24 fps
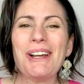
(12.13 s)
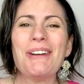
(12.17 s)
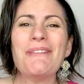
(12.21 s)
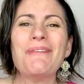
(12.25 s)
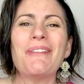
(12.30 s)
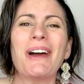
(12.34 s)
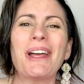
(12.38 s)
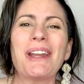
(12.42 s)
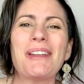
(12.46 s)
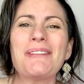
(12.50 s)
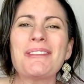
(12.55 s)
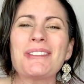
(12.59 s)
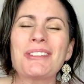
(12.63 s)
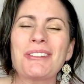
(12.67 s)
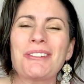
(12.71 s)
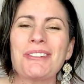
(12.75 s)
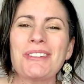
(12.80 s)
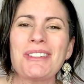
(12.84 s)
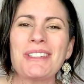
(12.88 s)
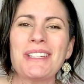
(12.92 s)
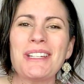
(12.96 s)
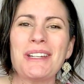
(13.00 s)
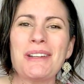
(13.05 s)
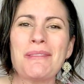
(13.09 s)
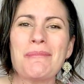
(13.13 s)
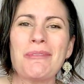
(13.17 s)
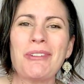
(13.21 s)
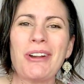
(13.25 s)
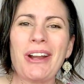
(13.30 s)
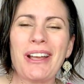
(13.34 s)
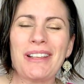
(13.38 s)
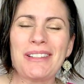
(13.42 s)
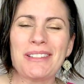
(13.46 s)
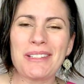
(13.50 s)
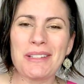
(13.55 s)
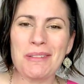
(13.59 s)
My name is Christina
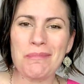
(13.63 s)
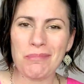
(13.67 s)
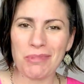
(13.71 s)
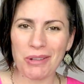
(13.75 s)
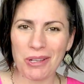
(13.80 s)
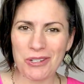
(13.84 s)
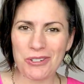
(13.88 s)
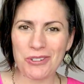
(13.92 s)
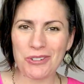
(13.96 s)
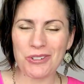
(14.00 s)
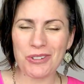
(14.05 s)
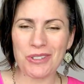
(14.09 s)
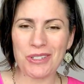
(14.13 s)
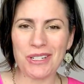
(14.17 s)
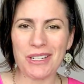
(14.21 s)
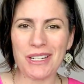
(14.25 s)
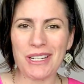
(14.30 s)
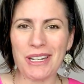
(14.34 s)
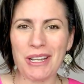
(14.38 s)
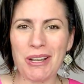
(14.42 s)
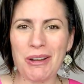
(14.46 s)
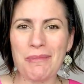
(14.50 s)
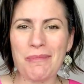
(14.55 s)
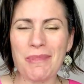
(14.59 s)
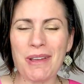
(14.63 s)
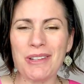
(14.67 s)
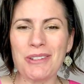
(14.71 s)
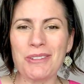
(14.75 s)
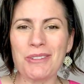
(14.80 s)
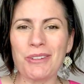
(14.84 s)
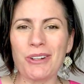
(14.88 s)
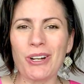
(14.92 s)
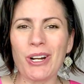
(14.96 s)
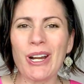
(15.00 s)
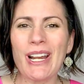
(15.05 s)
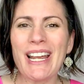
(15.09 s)
Marassi, Pleasure CEO
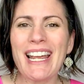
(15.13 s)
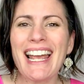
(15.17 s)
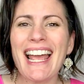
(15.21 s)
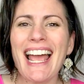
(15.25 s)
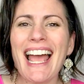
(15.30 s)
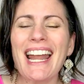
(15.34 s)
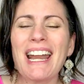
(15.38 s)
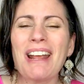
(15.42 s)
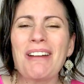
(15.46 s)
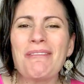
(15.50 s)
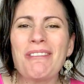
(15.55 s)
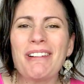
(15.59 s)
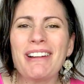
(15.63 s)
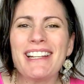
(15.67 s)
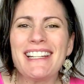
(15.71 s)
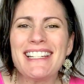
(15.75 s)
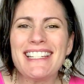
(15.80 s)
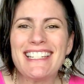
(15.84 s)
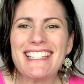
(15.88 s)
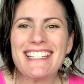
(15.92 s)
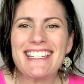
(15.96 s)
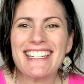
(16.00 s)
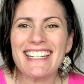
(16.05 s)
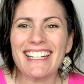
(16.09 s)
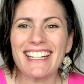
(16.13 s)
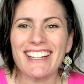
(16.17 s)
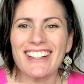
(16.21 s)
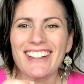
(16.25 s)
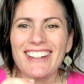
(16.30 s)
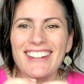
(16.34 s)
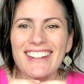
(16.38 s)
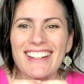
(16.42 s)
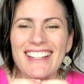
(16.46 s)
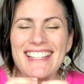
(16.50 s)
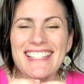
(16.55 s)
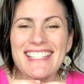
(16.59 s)
mentor, and I wanted to
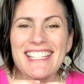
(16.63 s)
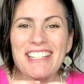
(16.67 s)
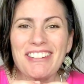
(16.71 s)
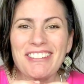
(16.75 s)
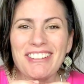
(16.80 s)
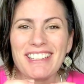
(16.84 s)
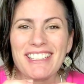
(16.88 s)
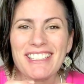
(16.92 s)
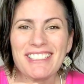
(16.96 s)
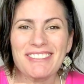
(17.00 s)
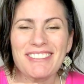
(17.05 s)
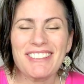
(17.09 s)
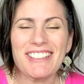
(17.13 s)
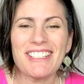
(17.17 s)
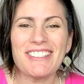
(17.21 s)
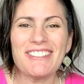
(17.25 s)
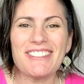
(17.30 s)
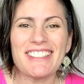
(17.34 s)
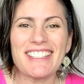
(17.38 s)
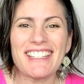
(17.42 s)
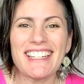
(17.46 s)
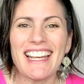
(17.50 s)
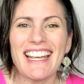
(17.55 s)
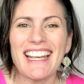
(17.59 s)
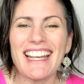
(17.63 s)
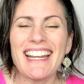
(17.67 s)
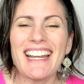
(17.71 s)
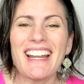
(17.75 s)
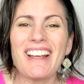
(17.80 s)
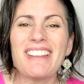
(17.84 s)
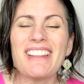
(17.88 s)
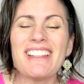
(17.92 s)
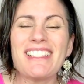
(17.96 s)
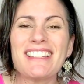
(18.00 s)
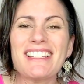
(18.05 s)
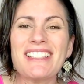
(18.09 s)
share a secret with you today. Now,
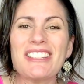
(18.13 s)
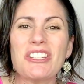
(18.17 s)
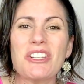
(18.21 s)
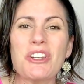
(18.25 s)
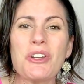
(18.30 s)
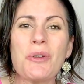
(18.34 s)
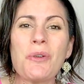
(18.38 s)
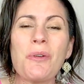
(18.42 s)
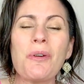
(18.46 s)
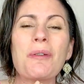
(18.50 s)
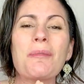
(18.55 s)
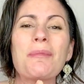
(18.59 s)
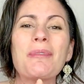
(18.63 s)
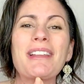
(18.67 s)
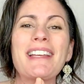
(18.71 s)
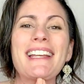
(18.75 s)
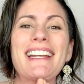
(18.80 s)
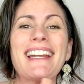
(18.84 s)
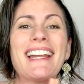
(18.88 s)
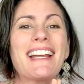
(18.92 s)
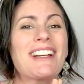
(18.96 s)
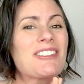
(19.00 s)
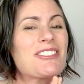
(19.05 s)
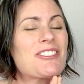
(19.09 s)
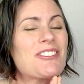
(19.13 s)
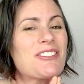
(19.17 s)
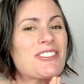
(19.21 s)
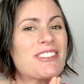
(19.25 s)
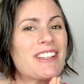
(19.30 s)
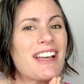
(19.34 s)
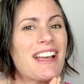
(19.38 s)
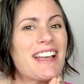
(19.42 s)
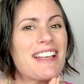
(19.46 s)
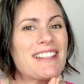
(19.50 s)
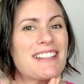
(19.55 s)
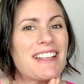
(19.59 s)
this is normally an
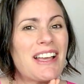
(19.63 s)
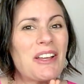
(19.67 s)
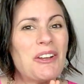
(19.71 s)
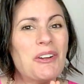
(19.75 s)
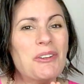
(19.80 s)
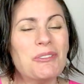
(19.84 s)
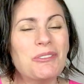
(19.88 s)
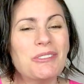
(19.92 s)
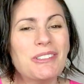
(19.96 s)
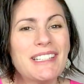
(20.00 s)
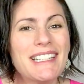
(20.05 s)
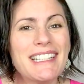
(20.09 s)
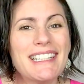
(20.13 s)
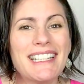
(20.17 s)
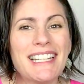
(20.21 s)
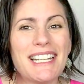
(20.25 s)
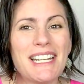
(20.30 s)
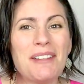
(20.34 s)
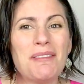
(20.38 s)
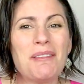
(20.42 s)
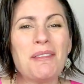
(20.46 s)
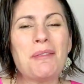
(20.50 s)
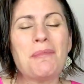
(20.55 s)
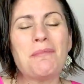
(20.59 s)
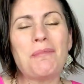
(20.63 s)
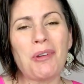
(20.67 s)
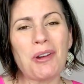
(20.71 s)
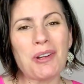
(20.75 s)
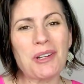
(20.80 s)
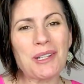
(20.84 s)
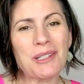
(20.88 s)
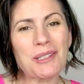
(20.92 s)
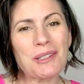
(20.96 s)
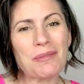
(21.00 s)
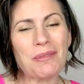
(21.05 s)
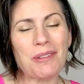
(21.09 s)
exercise I only lead with the
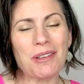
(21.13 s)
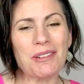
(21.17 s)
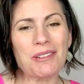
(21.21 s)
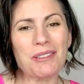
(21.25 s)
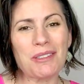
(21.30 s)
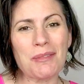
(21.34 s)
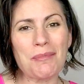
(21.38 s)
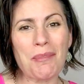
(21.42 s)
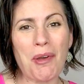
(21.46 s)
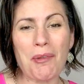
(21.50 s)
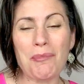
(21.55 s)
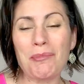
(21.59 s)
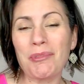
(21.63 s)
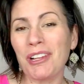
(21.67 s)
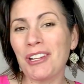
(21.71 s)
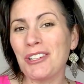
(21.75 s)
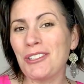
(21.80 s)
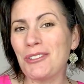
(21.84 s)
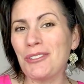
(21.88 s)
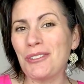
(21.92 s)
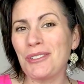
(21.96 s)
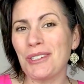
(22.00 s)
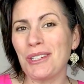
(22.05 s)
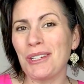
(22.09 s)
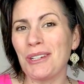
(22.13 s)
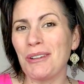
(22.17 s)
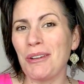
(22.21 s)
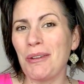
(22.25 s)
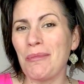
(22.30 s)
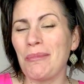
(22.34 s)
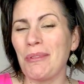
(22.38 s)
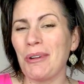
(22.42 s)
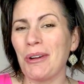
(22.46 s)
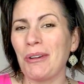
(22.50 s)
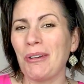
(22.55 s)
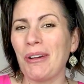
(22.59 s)
participants in my Pleasure CEO
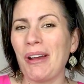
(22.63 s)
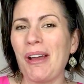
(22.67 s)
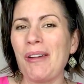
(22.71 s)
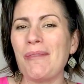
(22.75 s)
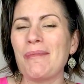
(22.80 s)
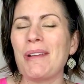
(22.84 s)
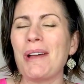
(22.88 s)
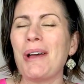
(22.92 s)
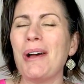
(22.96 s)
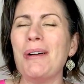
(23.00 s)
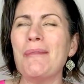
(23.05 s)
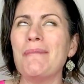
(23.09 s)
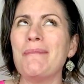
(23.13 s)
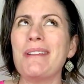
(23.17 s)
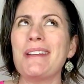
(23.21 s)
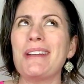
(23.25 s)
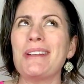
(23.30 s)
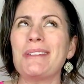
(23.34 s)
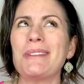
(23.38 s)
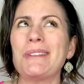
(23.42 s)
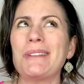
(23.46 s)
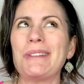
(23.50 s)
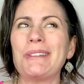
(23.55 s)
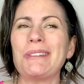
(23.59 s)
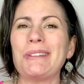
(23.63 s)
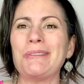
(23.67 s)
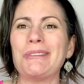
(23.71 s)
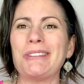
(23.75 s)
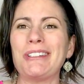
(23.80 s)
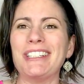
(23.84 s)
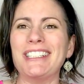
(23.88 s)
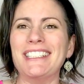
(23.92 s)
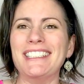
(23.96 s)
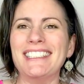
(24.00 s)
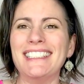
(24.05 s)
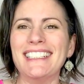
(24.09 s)
program, but it's so
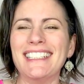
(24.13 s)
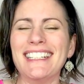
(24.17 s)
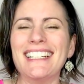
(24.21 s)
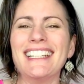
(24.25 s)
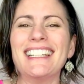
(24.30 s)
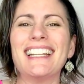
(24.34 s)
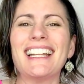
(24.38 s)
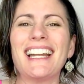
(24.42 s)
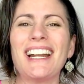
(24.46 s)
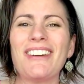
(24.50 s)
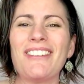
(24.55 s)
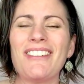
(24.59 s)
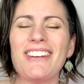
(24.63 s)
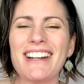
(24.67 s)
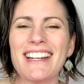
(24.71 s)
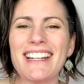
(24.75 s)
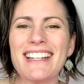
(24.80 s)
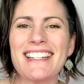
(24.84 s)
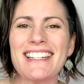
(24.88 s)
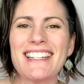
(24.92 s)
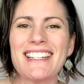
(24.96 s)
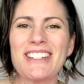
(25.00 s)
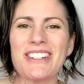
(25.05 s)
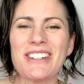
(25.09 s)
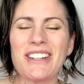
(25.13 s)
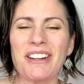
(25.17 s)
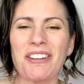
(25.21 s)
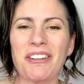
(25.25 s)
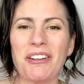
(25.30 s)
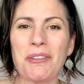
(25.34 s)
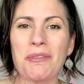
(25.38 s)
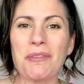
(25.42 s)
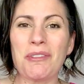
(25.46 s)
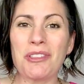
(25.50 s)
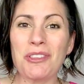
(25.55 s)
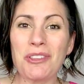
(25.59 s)
good that I wanted to share
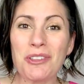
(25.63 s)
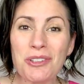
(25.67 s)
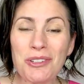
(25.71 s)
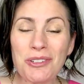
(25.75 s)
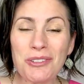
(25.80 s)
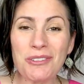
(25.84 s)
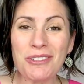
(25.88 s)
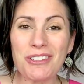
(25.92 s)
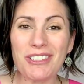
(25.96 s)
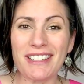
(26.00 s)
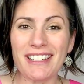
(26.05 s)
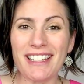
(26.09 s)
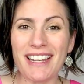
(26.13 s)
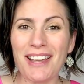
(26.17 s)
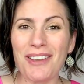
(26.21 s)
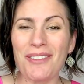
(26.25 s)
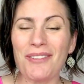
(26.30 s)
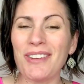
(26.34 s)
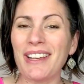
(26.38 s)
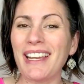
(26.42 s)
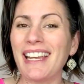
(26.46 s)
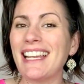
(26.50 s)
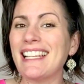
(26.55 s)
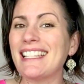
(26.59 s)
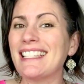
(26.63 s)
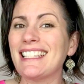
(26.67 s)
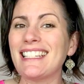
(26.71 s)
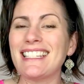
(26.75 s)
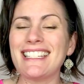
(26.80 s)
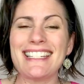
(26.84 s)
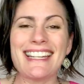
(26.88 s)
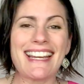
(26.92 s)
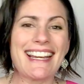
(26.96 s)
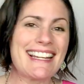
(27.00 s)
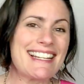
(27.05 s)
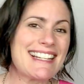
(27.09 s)
it with you today because it
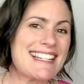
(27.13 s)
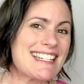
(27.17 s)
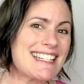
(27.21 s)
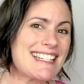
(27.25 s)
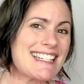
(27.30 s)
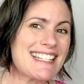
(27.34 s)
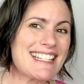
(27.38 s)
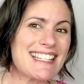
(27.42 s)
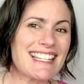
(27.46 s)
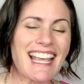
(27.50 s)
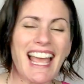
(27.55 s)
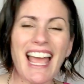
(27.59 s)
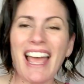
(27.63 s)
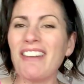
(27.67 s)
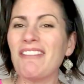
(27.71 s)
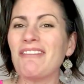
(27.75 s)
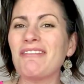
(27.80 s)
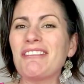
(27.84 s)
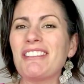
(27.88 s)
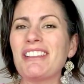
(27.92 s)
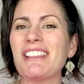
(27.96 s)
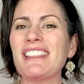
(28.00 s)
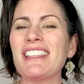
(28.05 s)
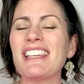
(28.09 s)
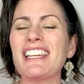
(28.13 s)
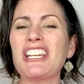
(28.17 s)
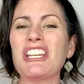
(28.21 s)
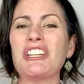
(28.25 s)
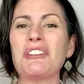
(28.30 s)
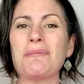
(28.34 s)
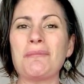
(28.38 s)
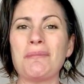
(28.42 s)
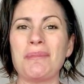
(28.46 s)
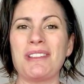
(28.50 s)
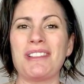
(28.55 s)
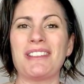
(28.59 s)
changes everything
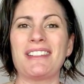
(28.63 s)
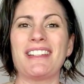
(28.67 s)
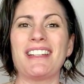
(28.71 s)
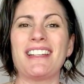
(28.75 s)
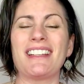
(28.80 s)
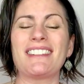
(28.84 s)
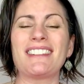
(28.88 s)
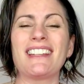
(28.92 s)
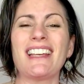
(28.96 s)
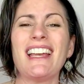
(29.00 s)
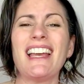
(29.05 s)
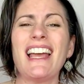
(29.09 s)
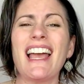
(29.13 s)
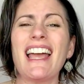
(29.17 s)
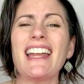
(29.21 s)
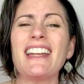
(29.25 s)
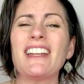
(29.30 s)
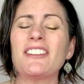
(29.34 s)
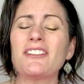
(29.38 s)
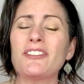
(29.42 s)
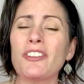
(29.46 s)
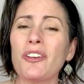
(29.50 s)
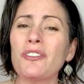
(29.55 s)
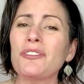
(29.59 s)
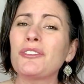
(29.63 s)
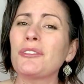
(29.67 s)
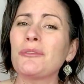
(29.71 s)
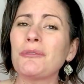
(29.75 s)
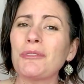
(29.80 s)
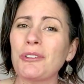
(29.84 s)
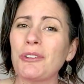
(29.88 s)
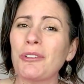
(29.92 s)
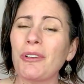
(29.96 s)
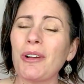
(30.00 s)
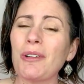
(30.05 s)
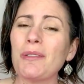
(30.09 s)
in business. And it's also
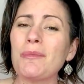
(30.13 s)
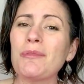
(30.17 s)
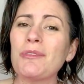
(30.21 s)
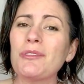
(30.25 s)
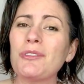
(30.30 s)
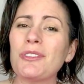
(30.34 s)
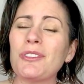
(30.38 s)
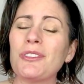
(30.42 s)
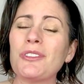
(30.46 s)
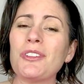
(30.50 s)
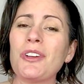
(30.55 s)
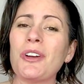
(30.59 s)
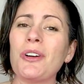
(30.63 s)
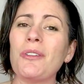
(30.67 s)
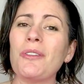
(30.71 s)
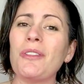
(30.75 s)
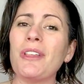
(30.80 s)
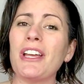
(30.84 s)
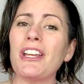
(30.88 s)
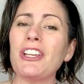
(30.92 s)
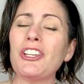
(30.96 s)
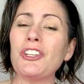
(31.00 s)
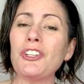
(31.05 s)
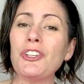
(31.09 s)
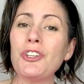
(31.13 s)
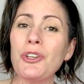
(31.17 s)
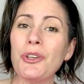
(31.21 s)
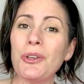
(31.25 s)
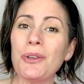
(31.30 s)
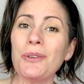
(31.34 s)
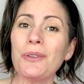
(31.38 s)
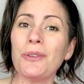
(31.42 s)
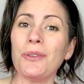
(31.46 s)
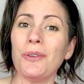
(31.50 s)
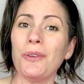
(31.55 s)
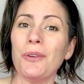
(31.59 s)
incredible to know that
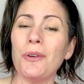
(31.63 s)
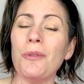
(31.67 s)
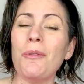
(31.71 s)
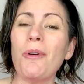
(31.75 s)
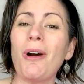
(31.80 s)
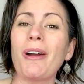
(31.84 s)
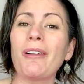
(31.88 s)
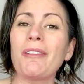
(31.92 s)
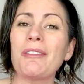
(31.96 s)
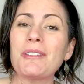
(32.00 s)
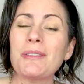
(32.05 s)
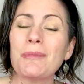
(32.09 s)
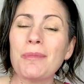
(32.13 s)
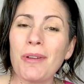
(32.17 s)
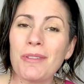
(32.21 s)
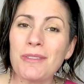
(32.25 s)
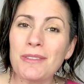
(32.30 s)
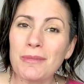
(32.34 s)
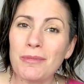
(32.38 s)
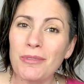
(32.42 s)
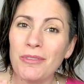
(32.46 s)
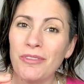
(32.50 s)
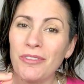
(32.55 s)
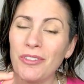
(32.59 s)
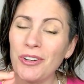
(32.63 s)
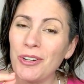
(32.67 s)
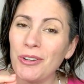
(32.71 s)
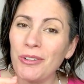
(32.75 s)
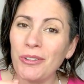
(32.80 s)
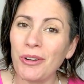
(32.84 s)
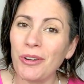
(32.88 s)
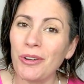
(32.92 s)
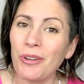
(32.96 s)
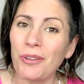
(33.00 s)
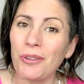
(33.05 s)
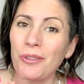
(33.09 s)
you are responsible for your
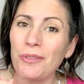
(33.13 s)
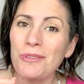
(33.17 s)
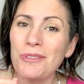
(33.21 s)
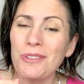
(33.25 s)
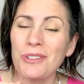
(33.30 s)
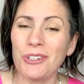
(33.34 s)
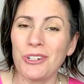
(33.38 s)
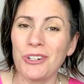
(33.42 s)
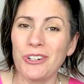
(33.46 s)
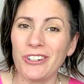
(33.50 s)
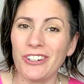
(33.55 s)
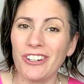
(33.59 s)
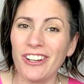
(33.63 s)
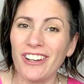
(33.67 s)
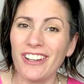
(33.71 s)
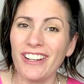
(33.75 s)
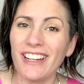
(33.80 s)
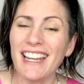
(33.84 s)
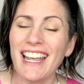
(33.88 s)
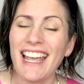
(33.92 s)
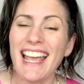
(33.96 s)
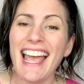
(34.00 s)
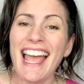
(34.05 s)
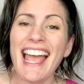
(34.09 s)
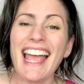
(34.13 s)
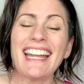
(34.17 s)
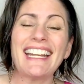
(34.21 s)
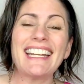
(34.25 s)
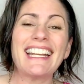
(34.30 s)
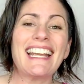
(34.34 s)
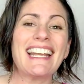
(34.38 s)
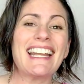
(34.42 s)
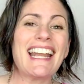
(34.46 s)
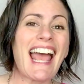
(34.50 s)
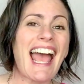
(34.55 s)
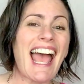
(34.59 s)
own turn on and
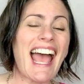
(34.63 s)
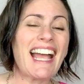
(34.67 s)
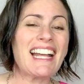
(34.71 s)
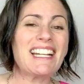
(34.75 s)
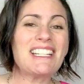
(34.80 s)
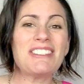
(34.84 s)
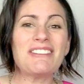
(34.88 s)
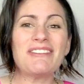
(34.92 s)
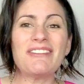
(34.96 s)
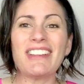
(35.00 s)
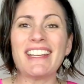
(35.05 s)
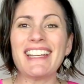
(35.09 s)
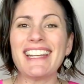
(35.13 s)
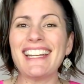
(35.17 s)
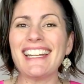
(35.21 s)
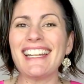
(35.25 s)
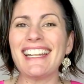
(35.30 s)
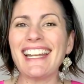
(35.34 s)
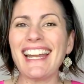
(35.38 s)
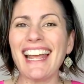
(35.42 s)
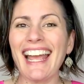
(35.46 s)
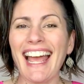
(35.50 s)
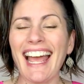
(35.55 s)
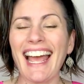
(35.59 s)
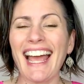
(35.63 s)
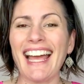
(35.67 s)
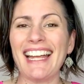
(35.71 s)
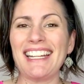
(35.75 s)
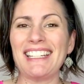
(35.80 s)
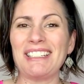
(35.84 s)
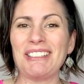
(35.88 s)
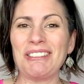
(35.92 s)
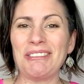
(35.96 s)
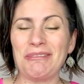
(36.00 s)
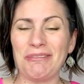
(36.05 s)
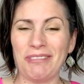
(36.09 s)
can activate it at
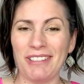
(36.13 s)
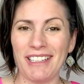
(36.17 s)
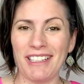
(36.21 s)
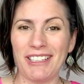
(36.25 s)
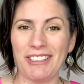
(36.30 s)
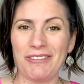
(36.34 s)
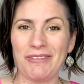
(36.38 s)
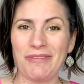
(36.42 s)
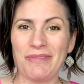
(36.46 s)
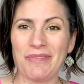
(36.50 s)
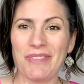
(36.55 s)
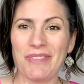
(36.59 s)
will.